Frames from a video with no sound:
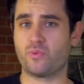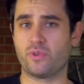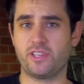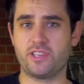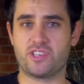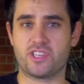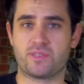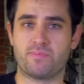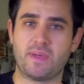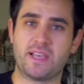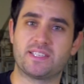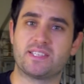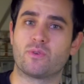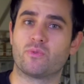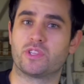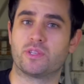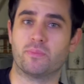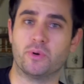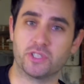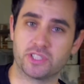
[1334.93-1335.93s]
really just messing
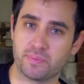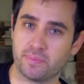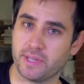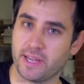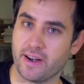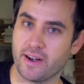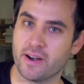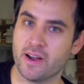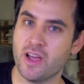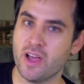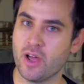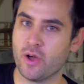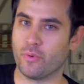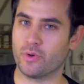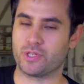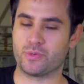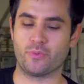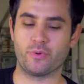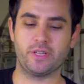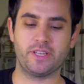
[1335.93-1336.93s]
with the multiplier.
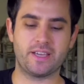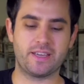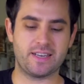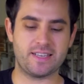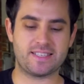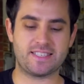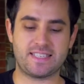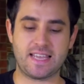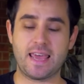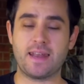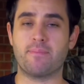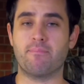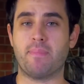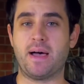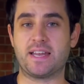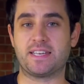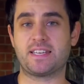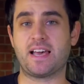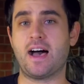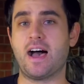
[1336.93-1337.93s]
What's really going to set
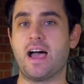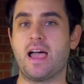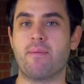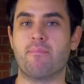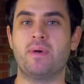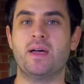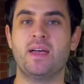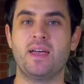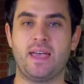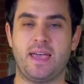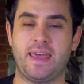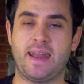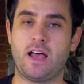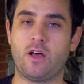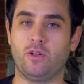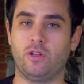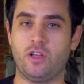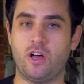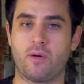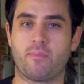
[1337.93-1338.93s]
my time and
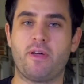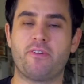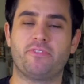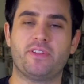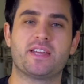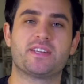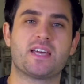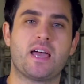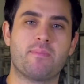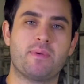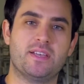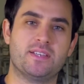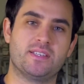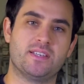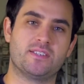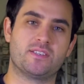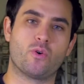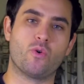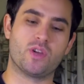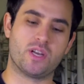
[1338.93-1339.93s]
how long my flight time
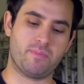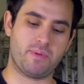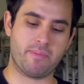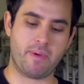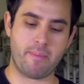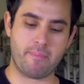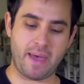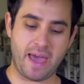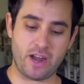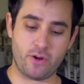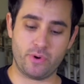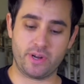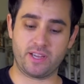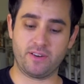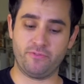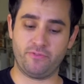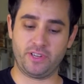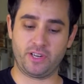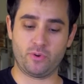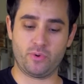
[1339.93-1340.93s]
is going to be my battery
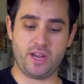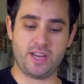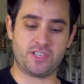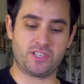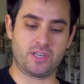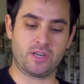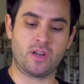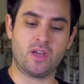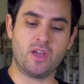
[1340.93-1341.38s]
configuration,